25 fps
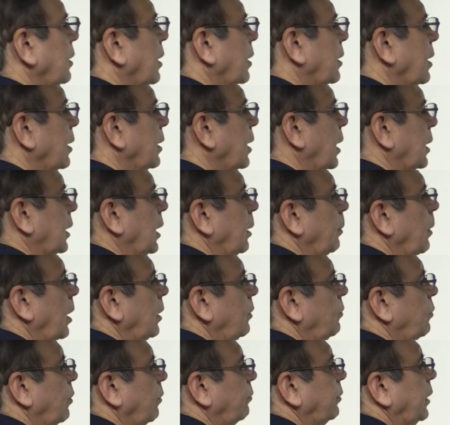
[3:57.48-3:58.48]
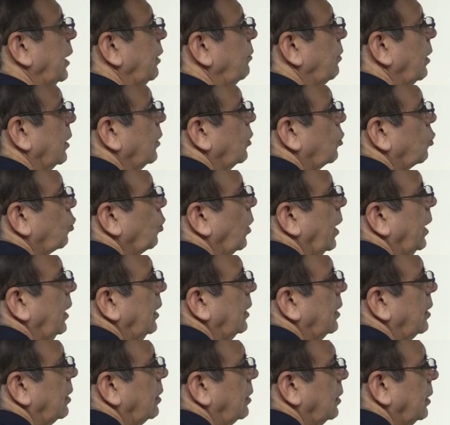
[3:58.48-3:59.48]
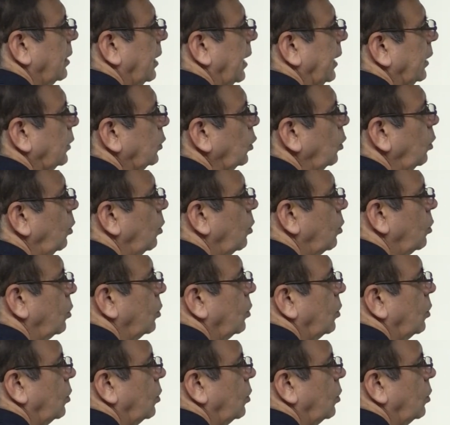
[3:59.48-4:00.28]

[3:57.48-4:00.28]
This is nothing but 51 square into